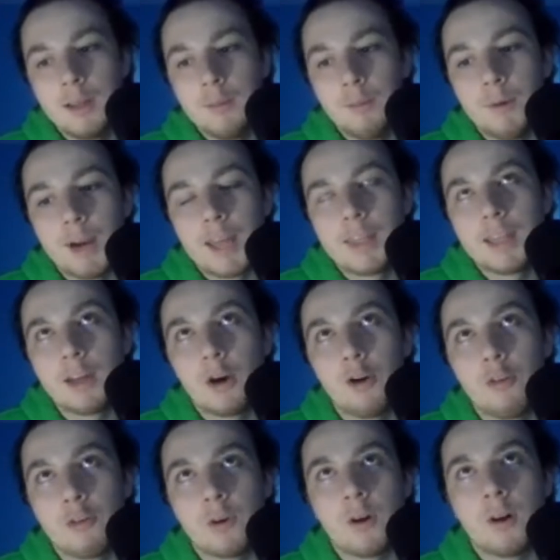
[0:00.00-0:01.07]
But I think
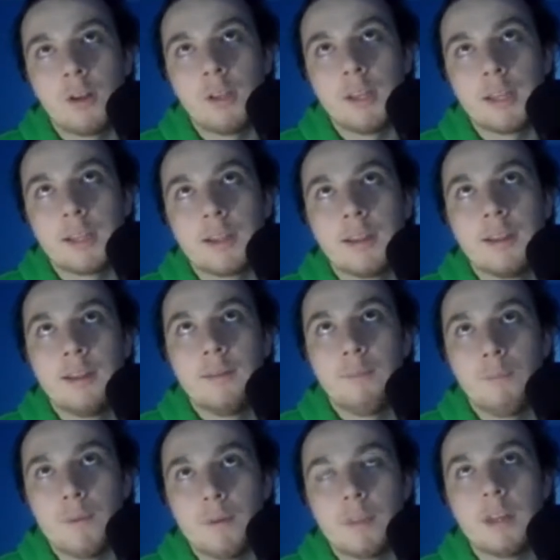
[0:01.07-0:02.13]
overall, like
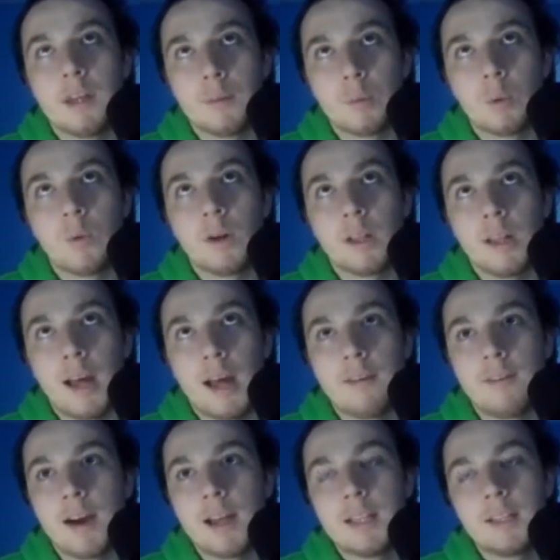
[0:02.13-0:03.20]
the number one guy,
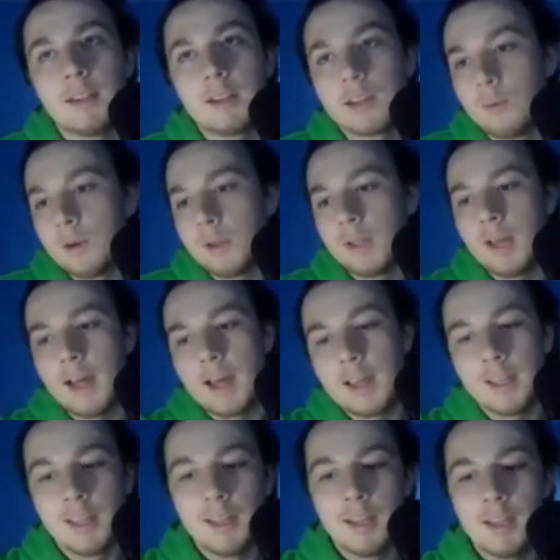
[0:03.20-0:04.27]
if I had to look at one guy
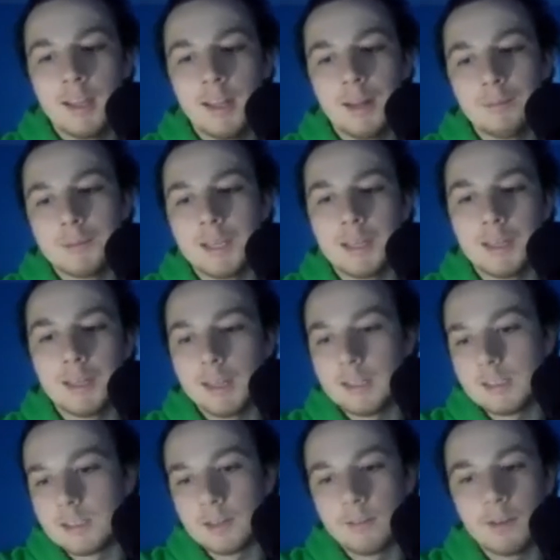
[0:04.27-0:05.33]
and I'm saying they
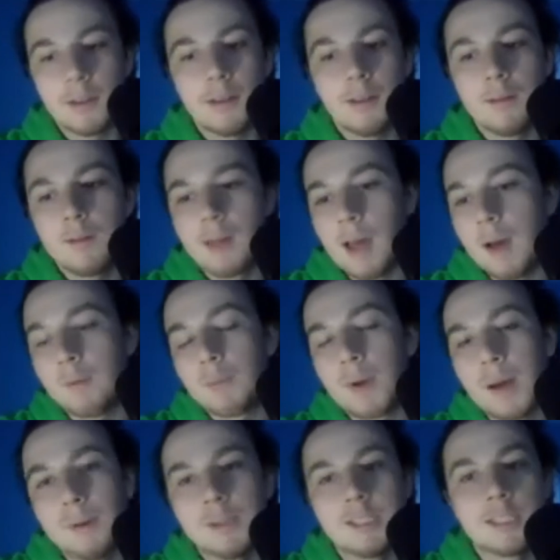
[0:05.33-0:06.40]
deserve it, I would
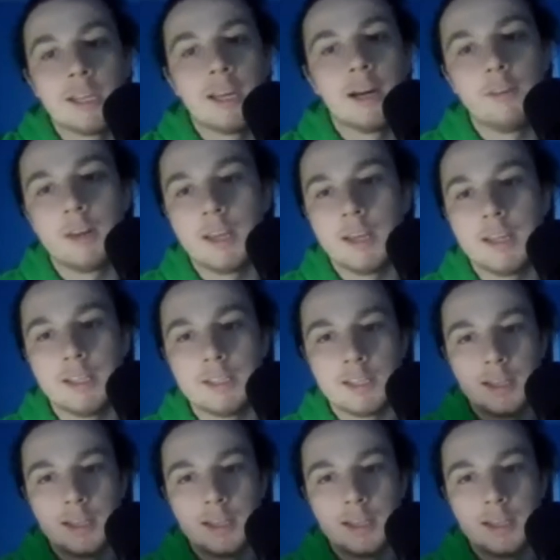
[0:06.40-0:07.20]
probably say Elvin Hayes,